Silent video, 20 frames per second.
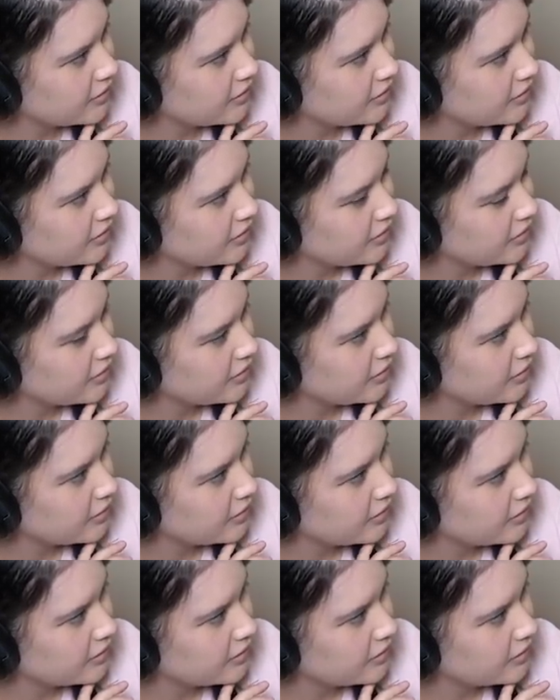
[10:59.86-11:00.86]

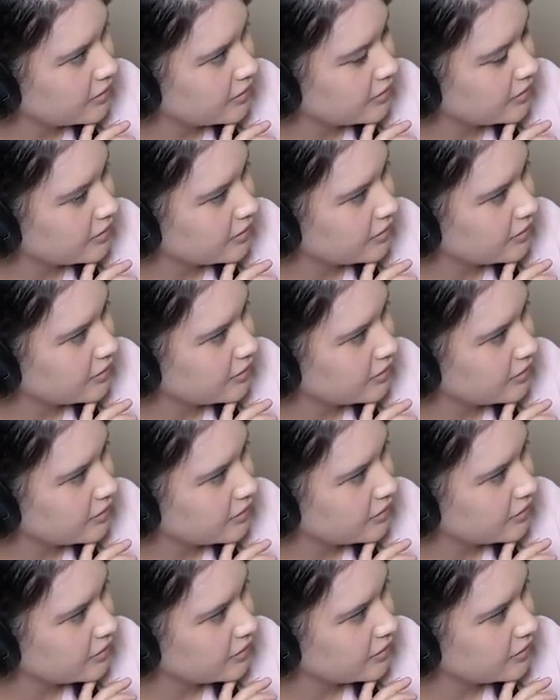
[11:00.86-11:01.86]

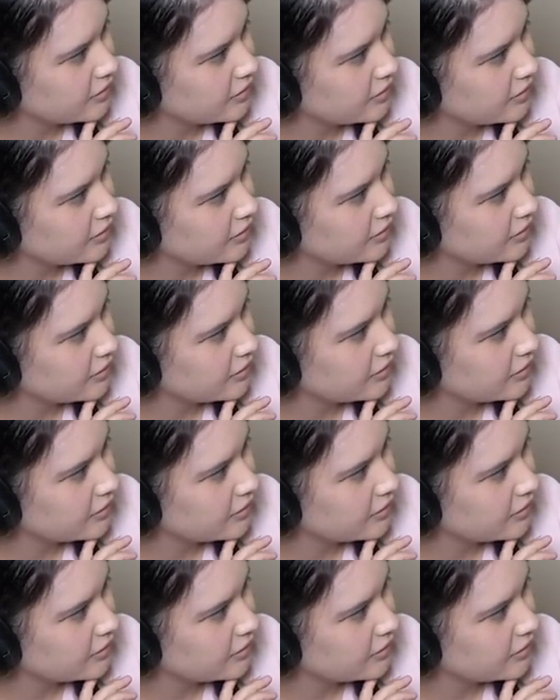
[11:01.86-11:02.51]
This person isn't speaking.